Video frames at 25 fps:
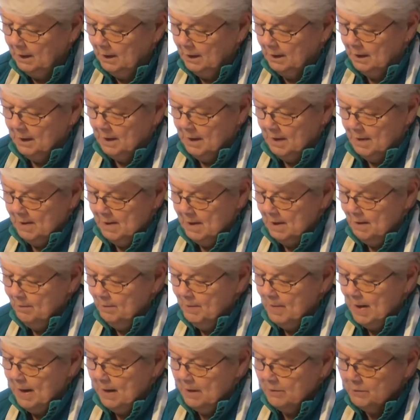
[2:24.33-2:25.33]
And the
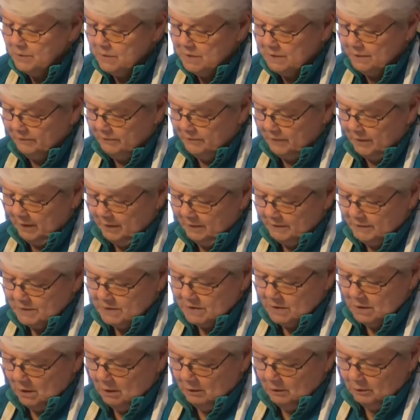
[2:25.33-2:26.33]
amount of
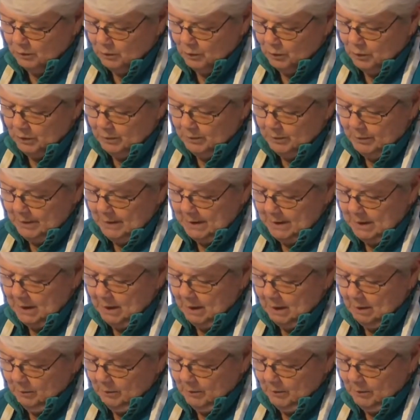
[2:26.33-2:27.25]
salt would be